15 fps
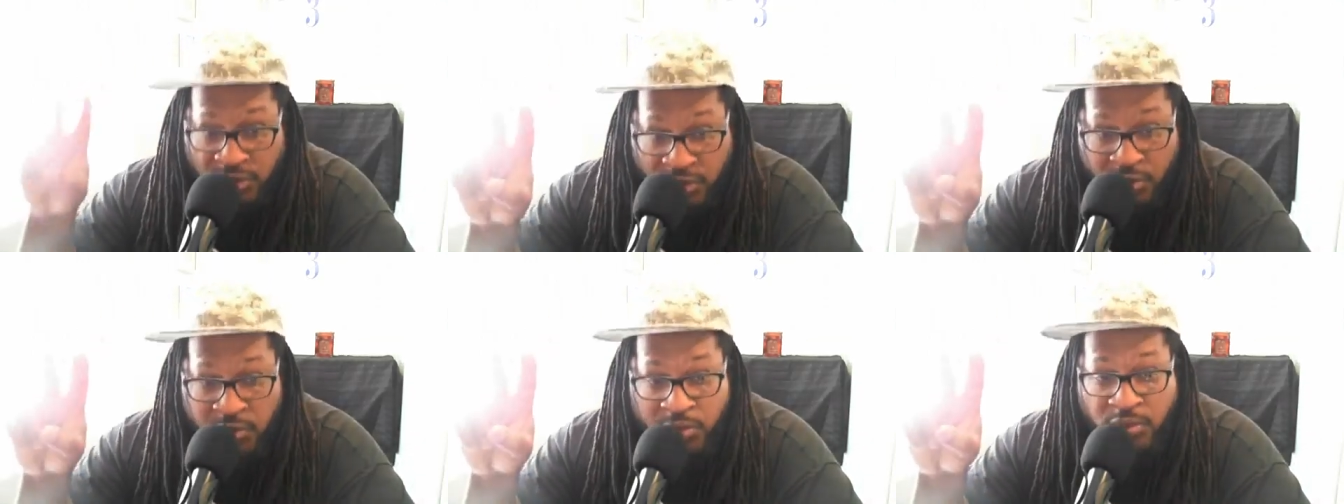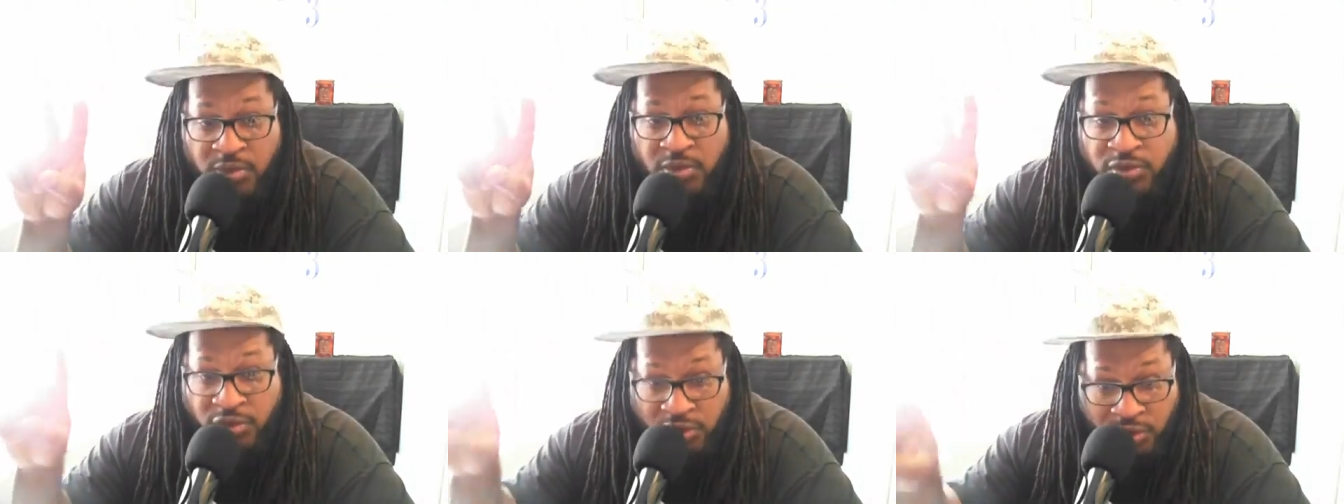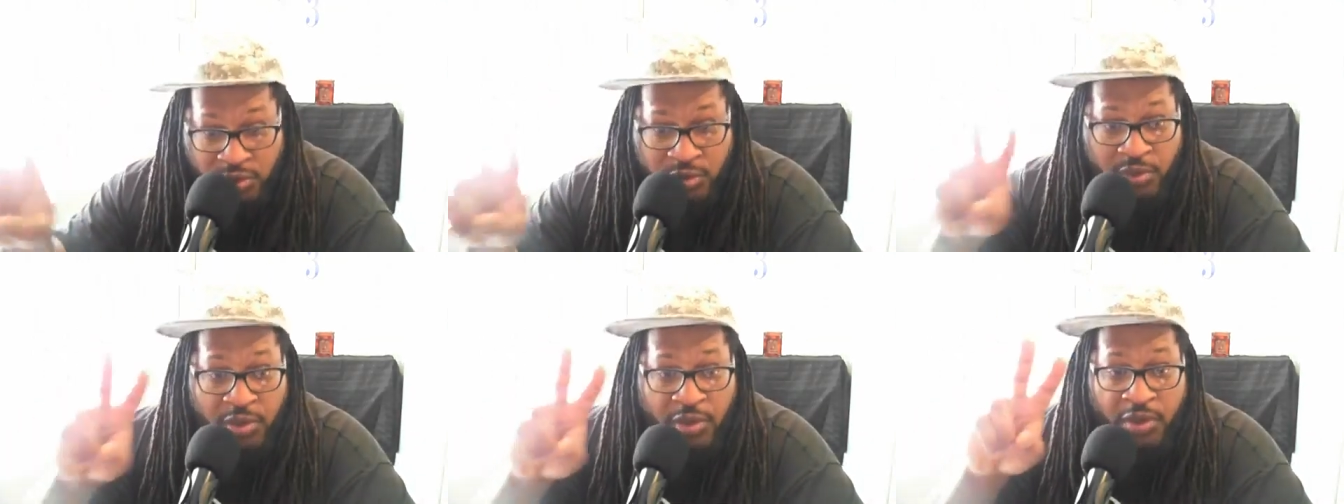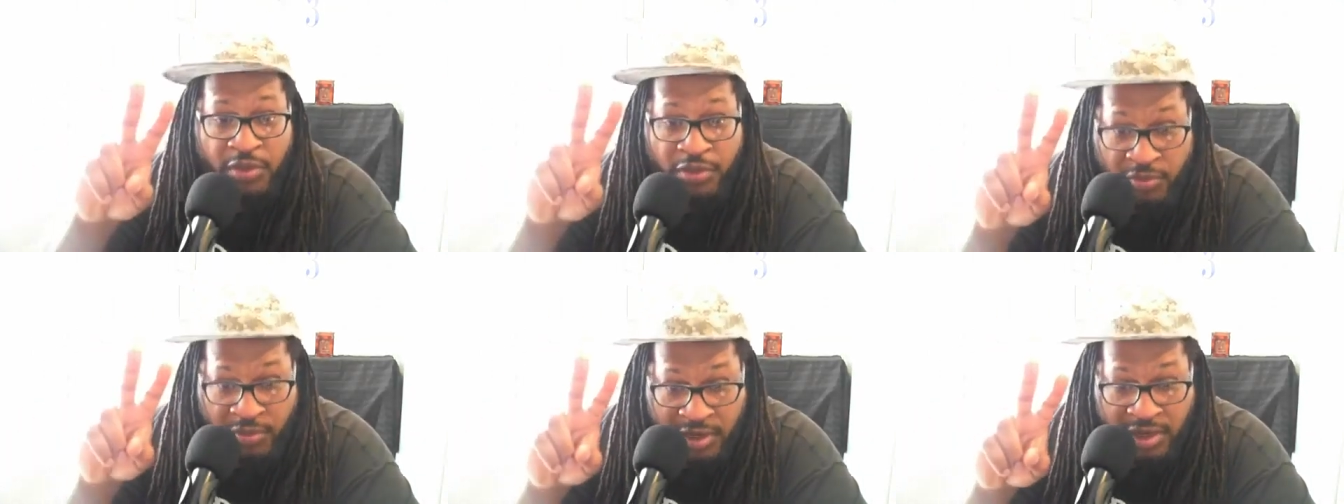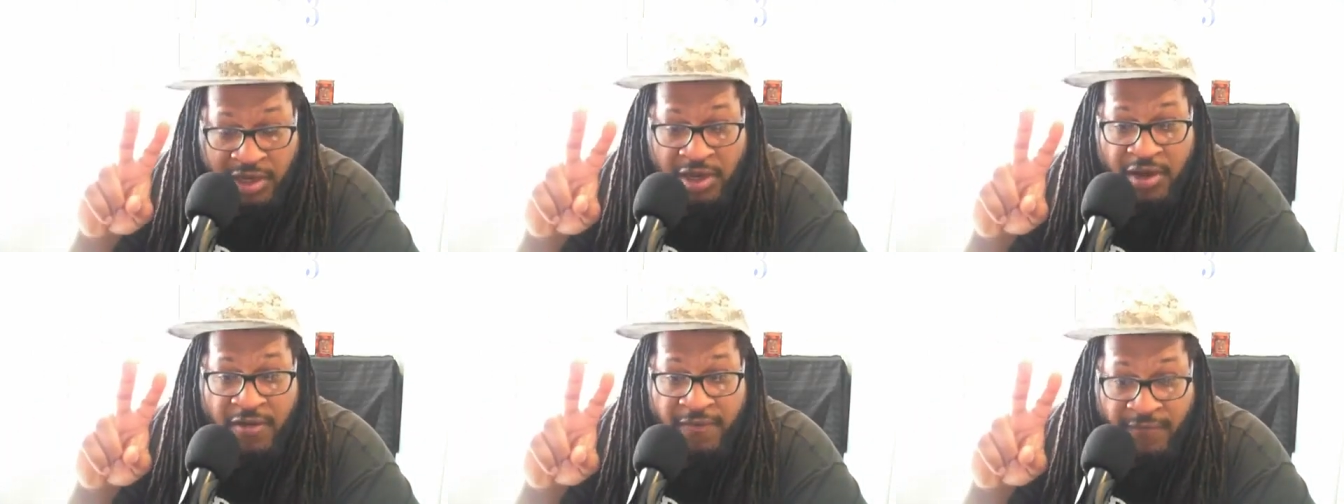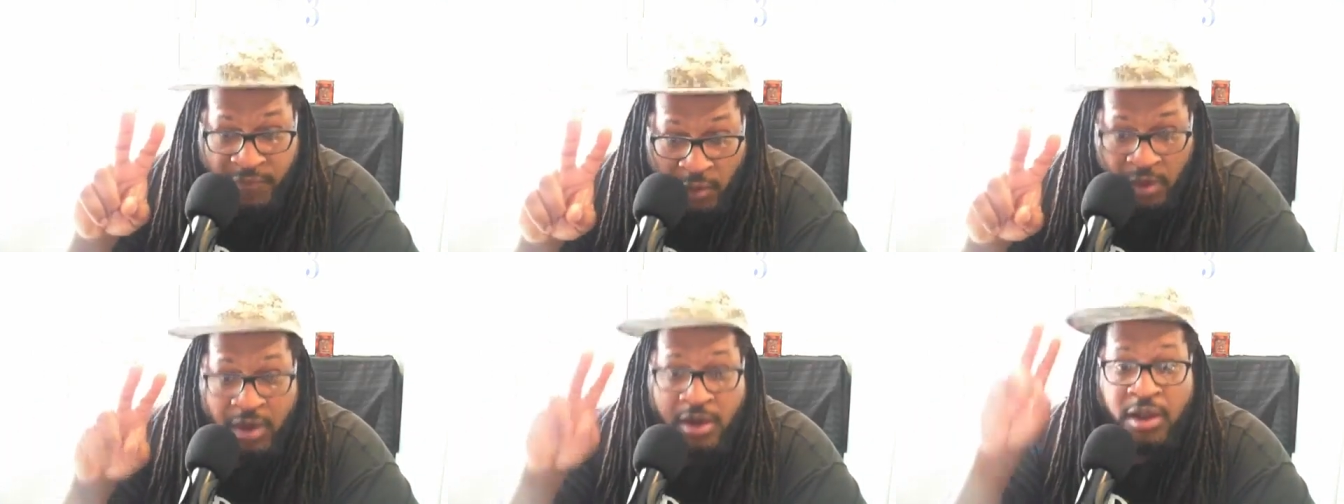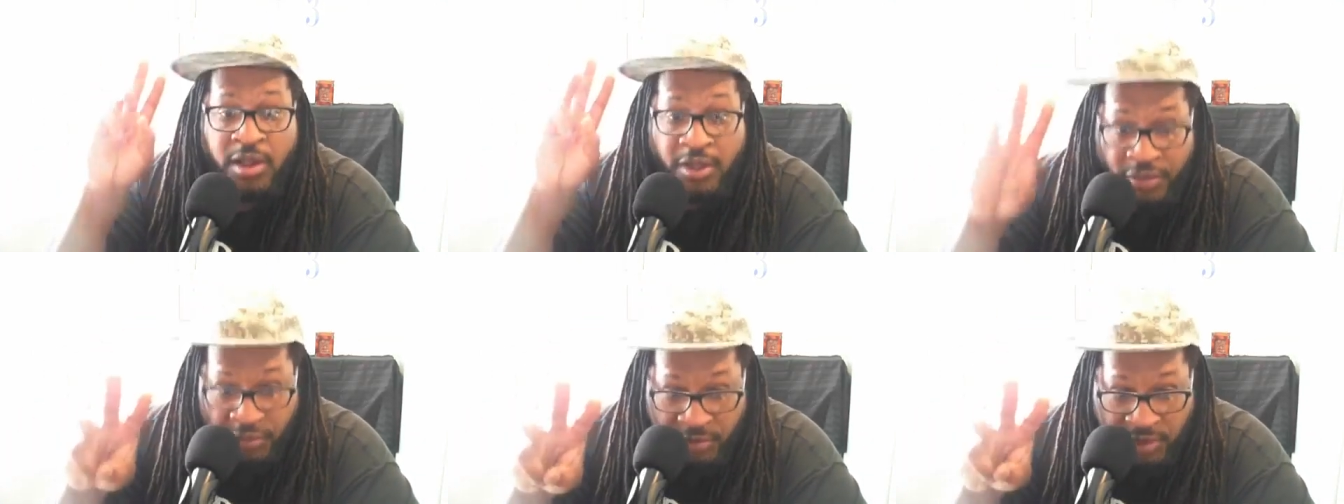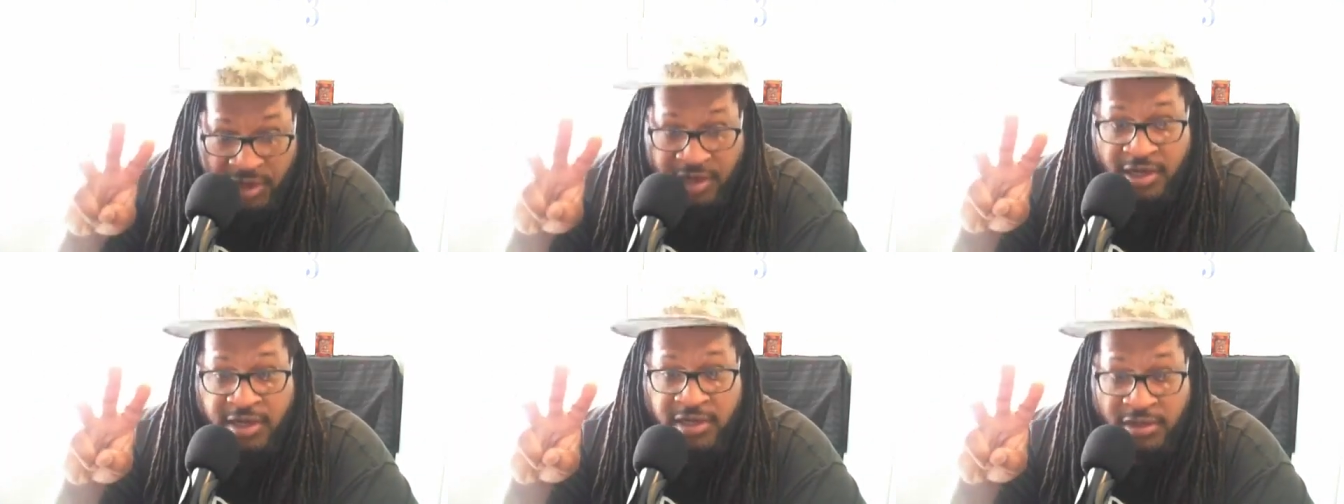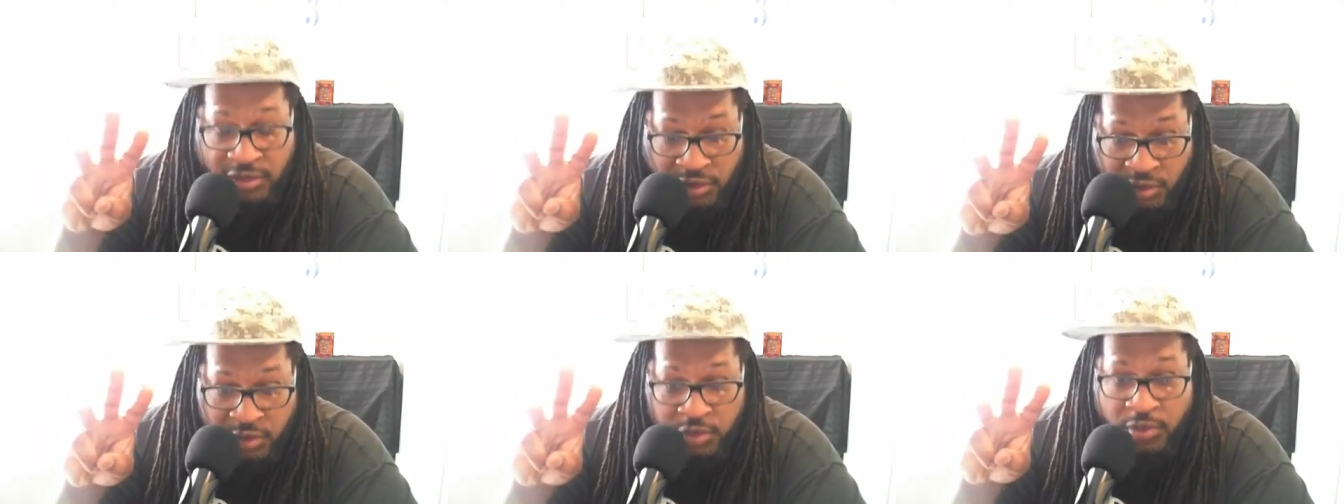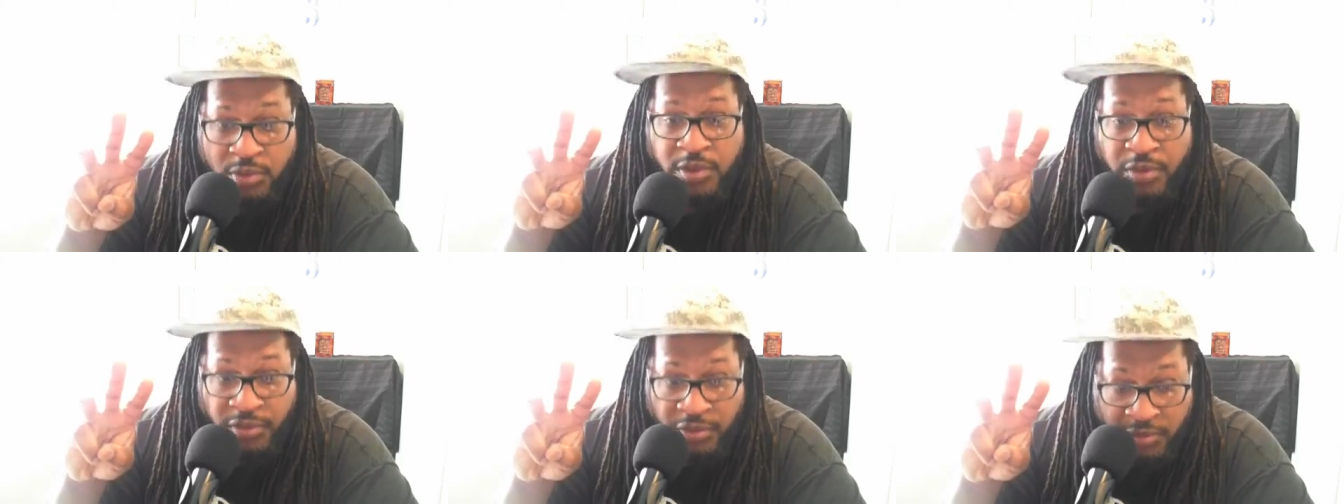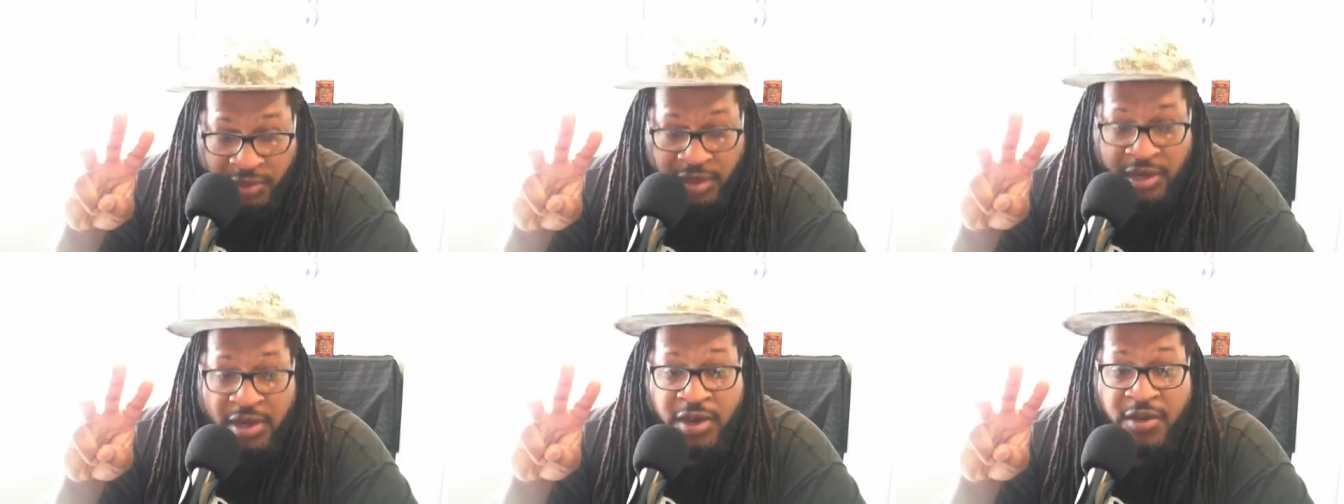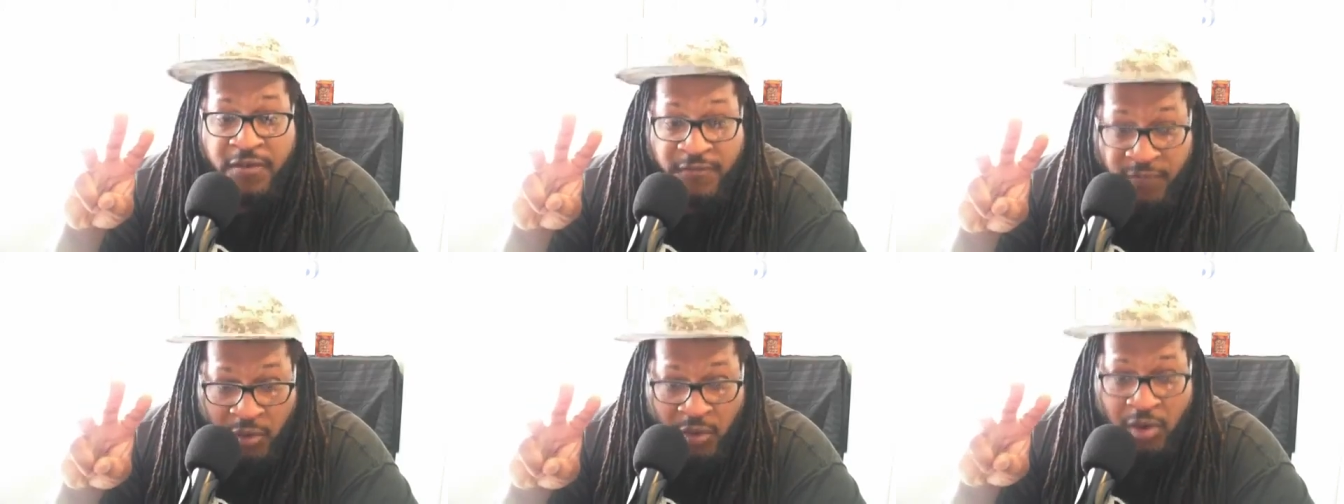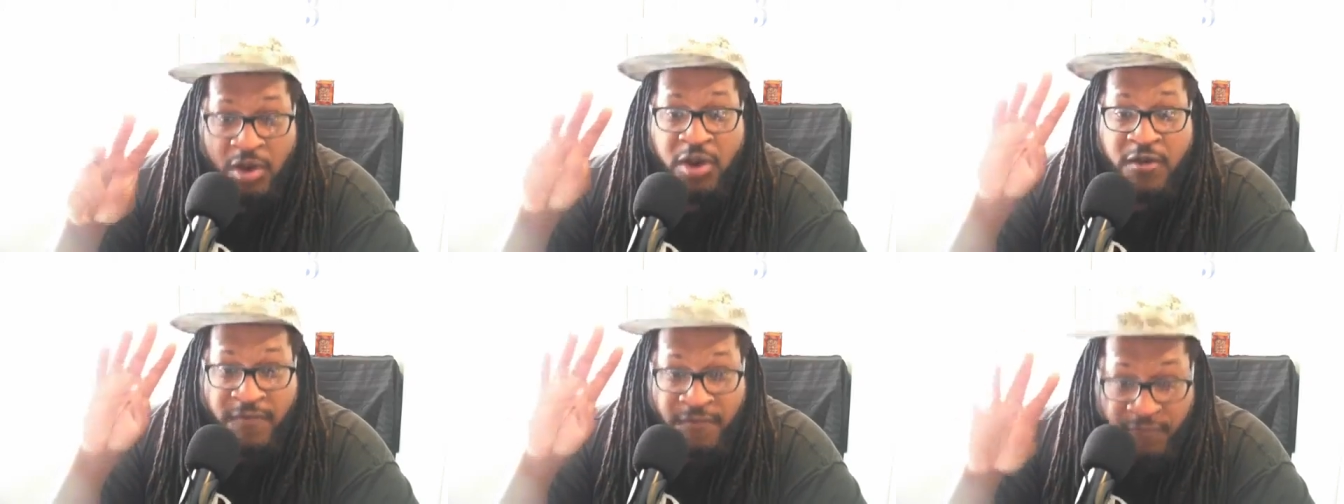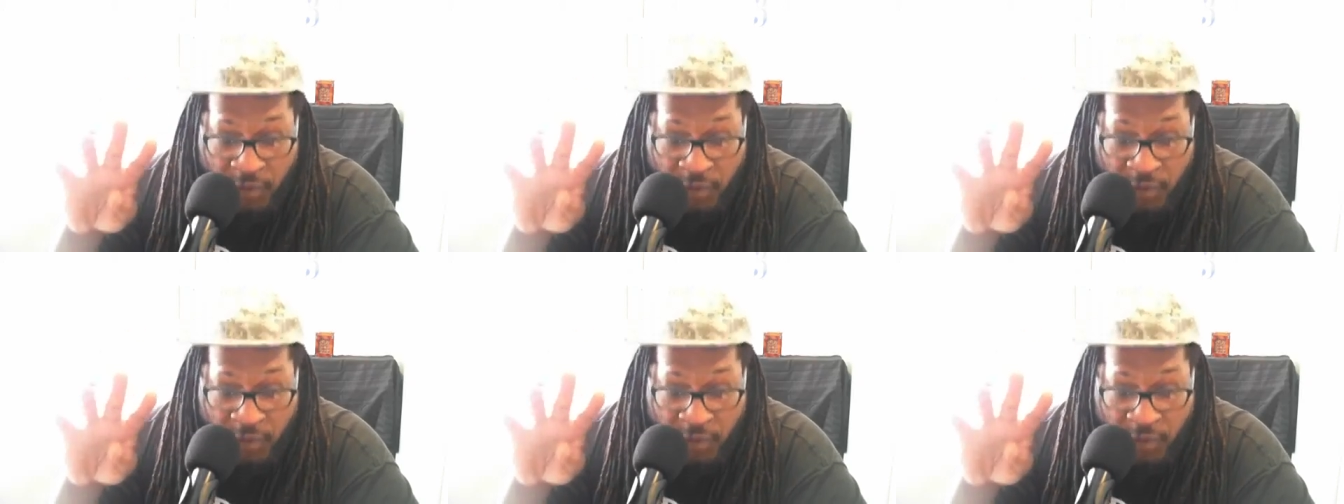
2, 2, 3, 4, 3, 2, 3, 4,